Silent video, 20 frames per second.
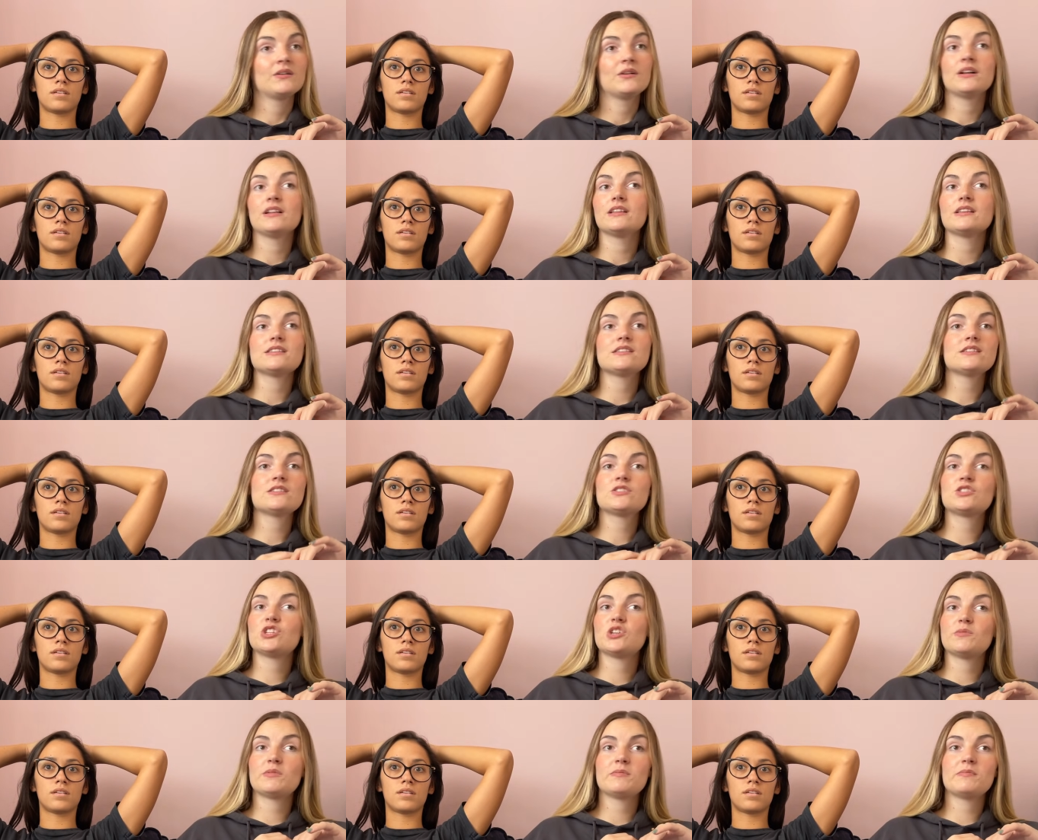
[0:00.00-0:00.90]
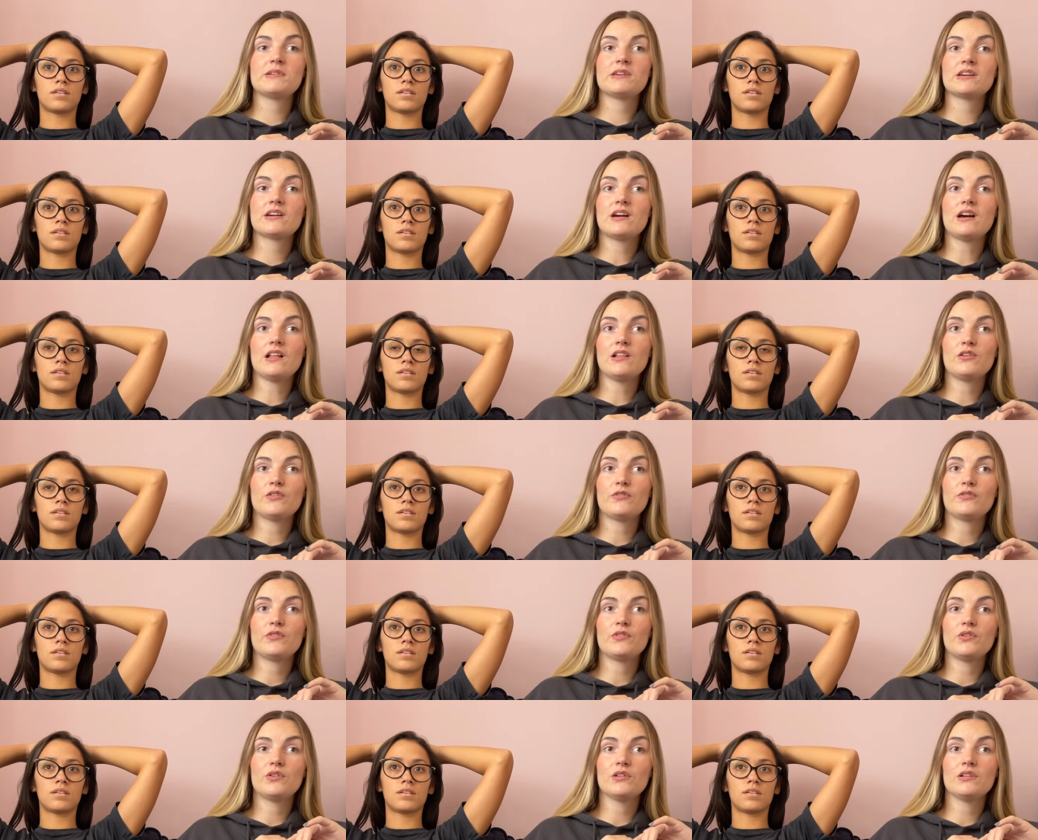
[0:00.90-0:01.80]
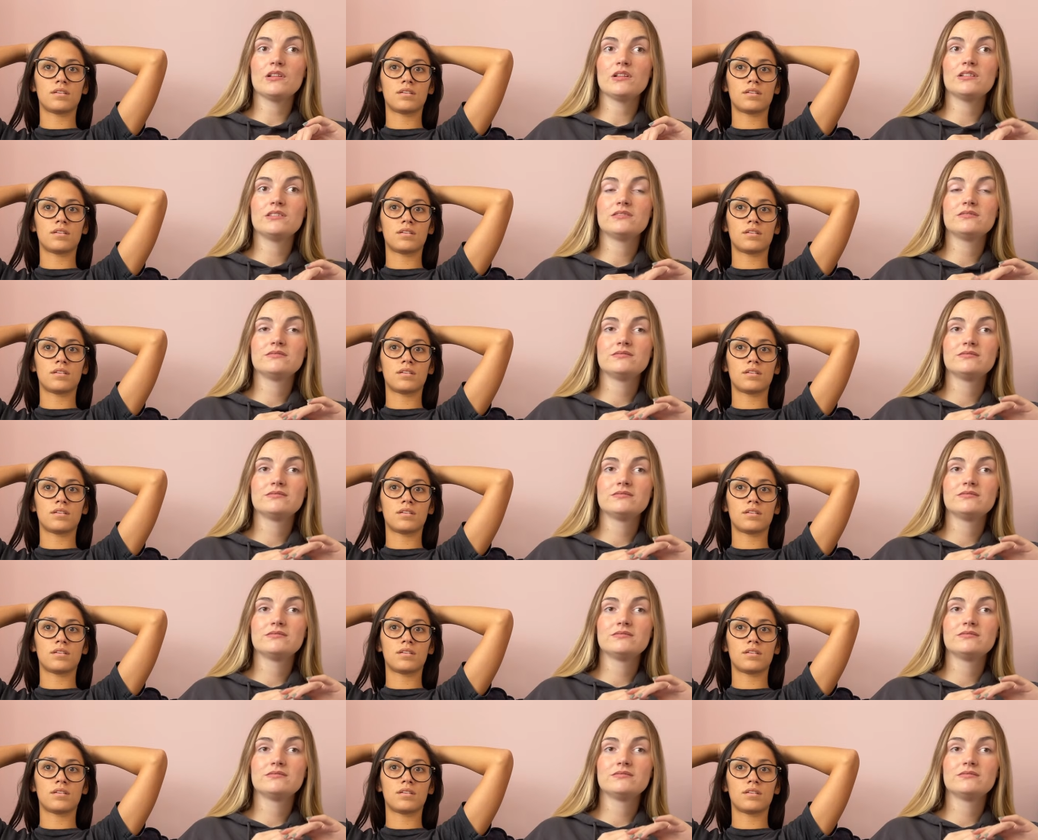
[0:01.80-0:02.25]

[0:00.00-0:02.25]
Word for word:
Speaker 1: Oh, this is Jimmy being colorful.